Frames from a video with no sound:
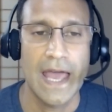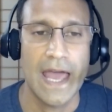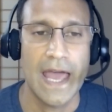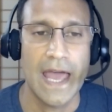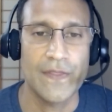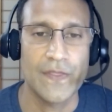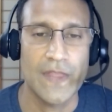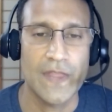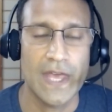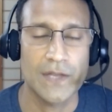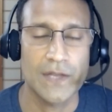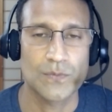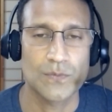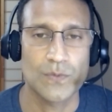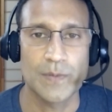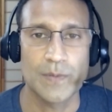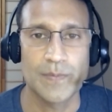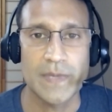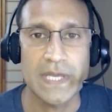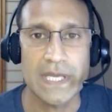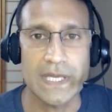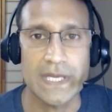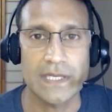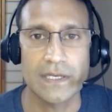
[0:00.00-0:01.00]
And then
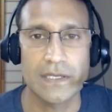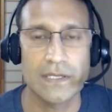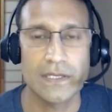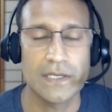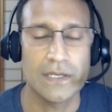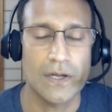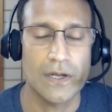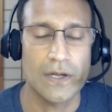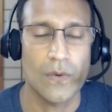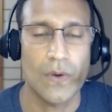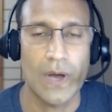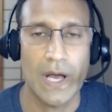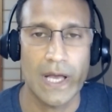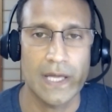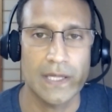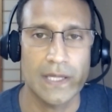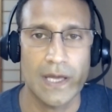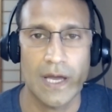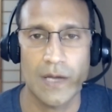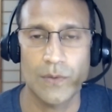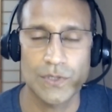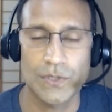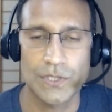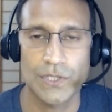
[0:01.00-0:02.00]
Ramit, you know,
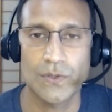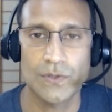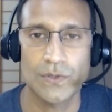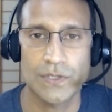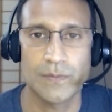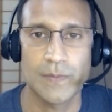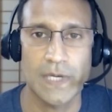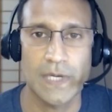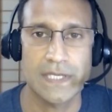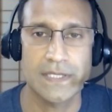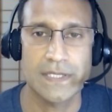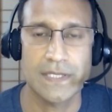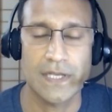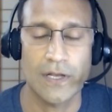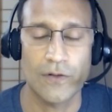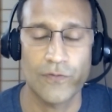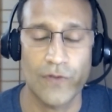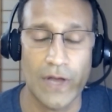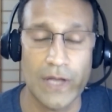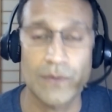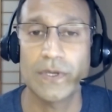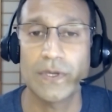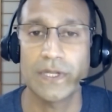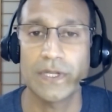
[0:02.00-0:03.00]
I would joke to myself,
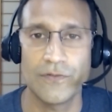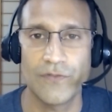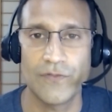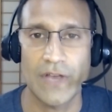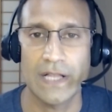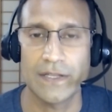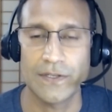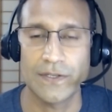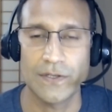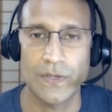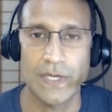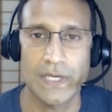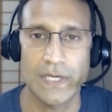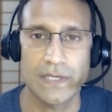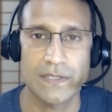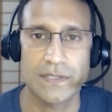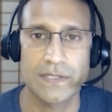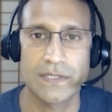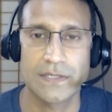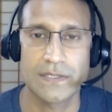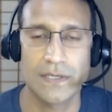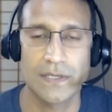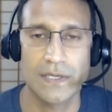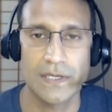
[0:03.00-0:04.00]
I really value
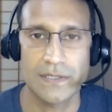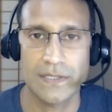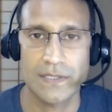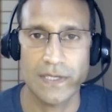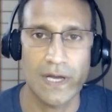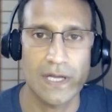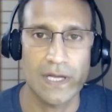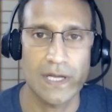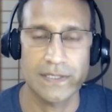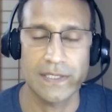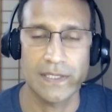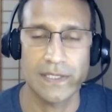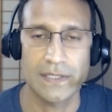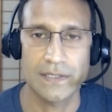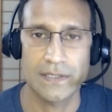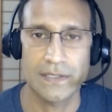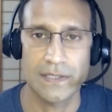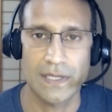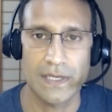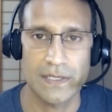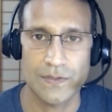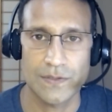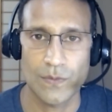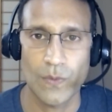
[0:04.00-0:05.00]
his content
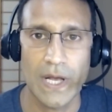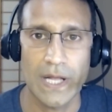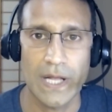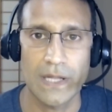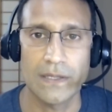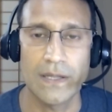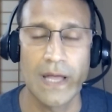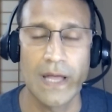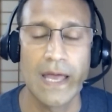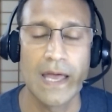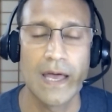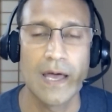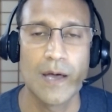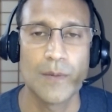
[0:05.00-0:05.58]
as well.